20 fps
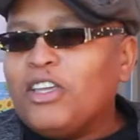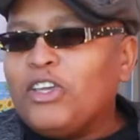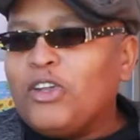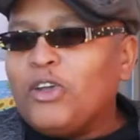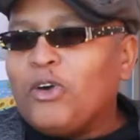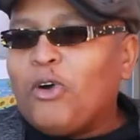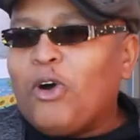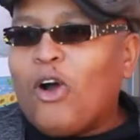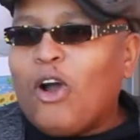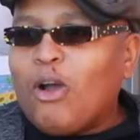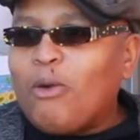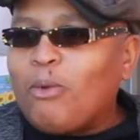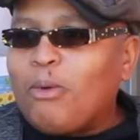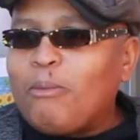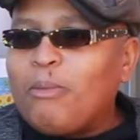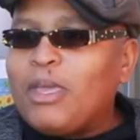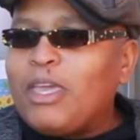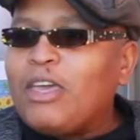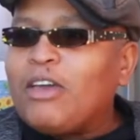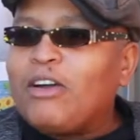you know, art
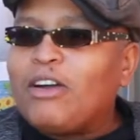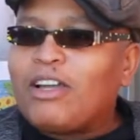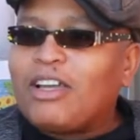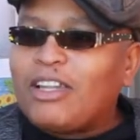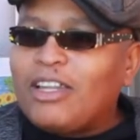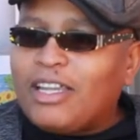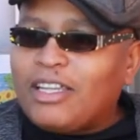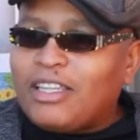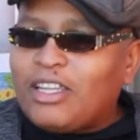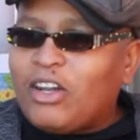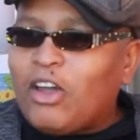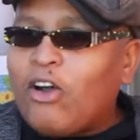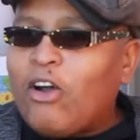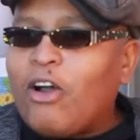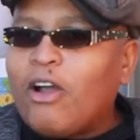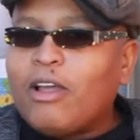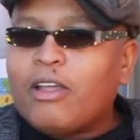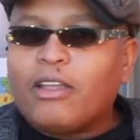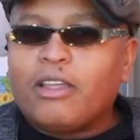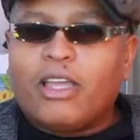with me or collecting
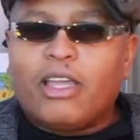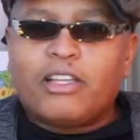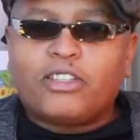art.